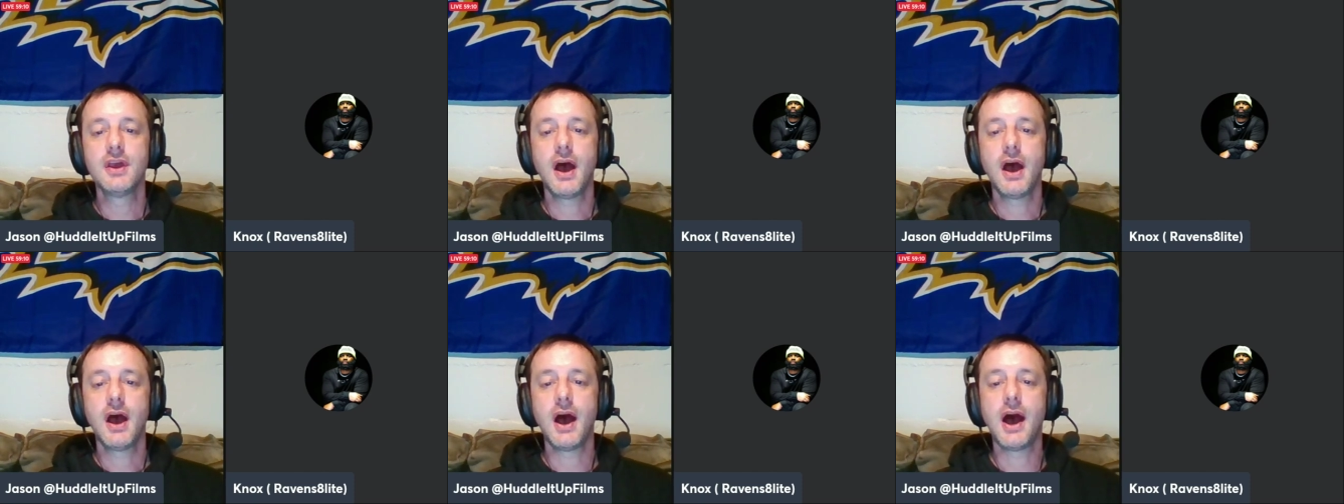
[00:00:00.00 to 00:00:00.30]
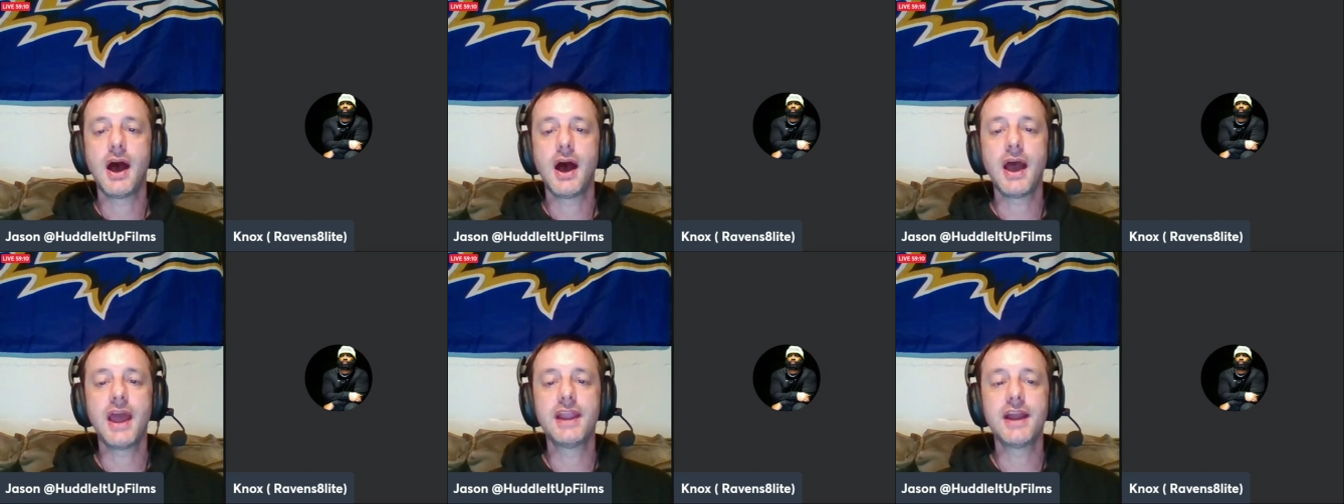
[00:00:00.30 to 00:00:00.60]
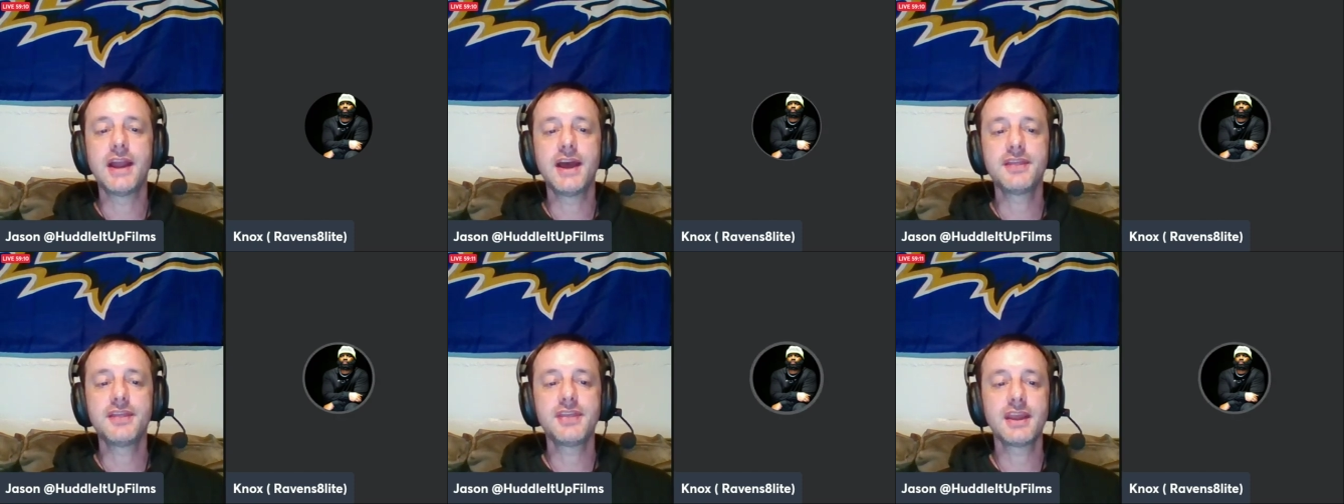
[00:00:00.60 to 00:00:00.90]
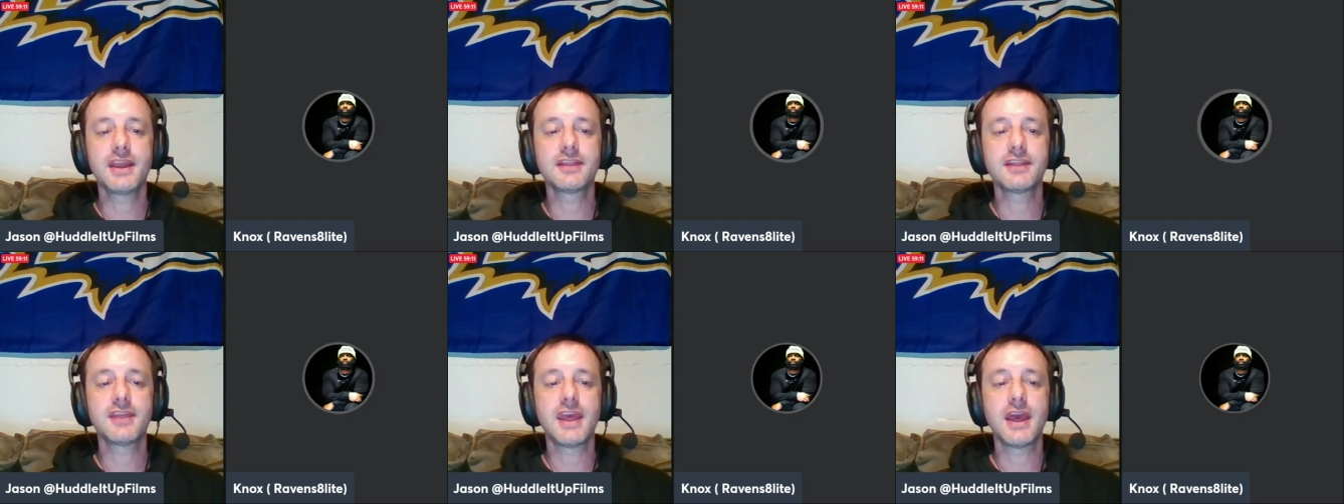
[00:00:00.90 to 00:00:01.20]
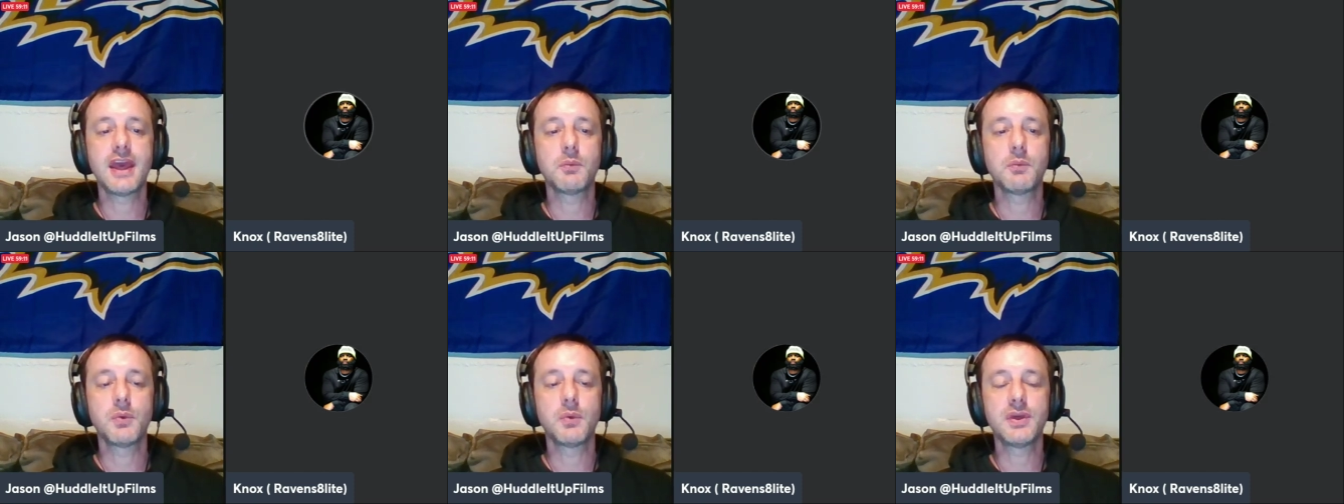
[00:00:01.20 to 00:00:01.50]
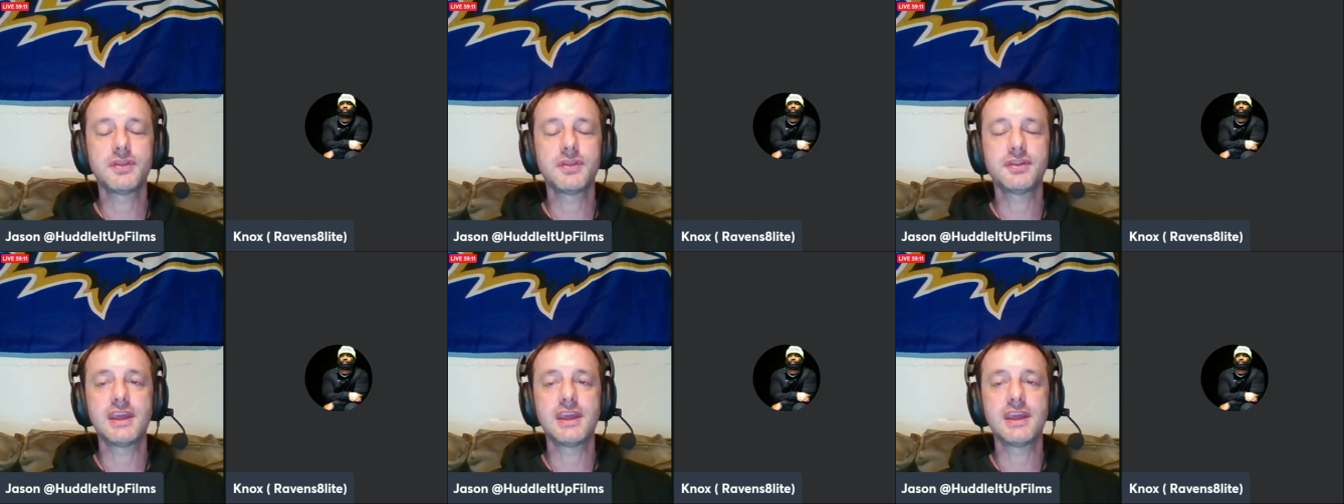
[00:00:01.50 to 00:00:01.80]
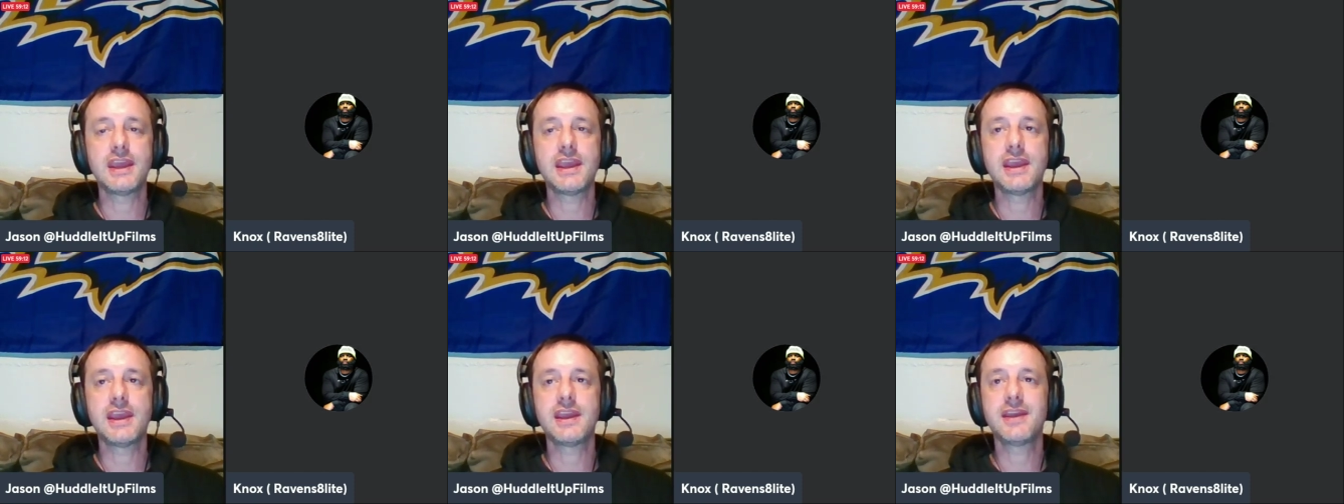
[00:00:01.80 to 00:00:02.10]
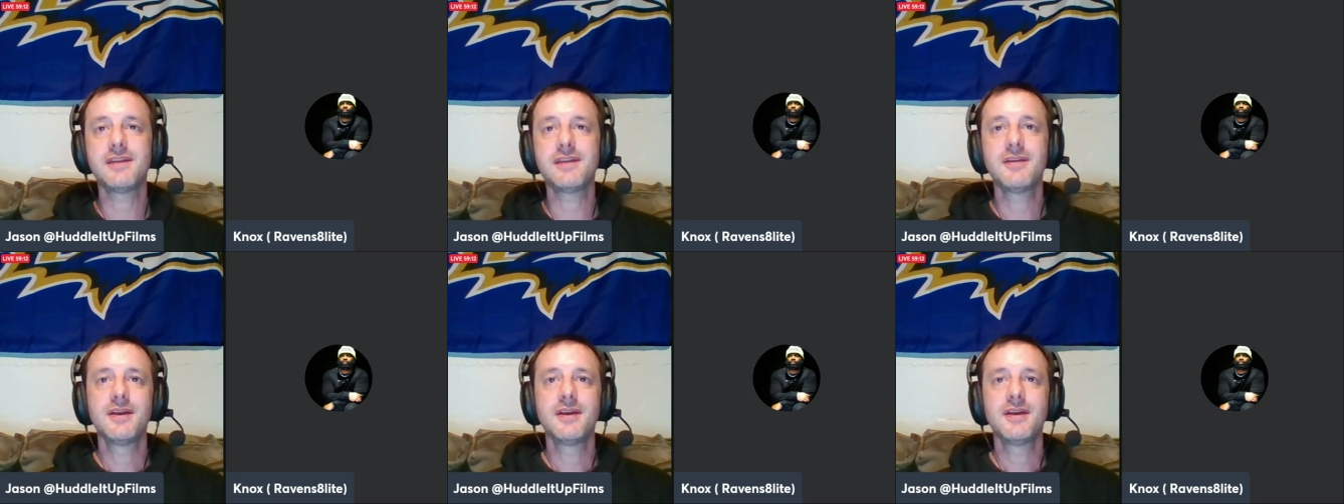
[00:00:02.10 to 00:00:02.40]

uh, and mm-hmm. I think that with the